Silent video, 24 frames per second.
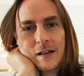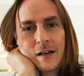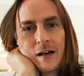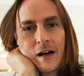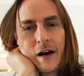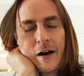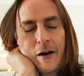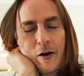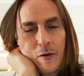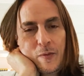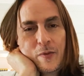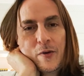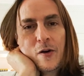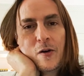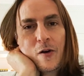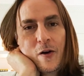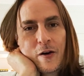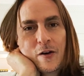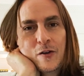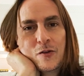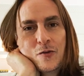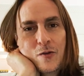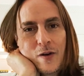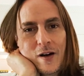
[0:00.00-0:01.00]
I hope you're
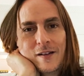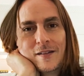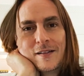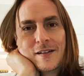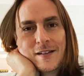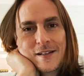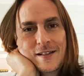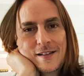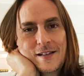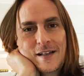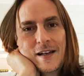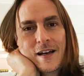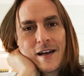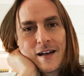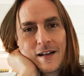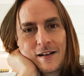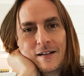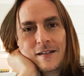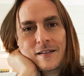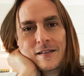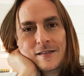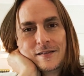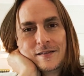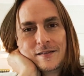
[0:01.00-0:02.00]
going to
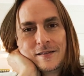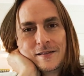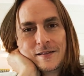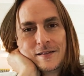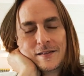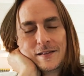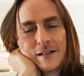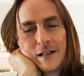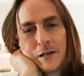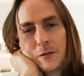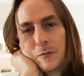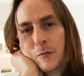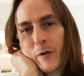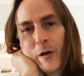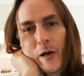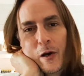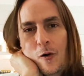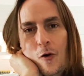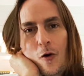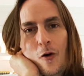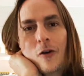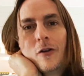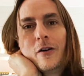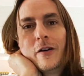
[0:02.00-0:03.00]
understand that we
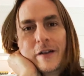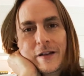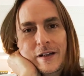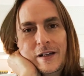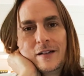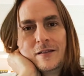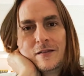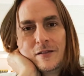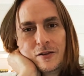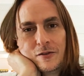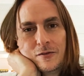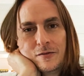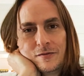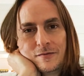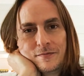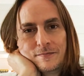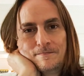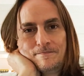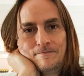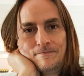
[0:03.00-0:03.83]
all need you.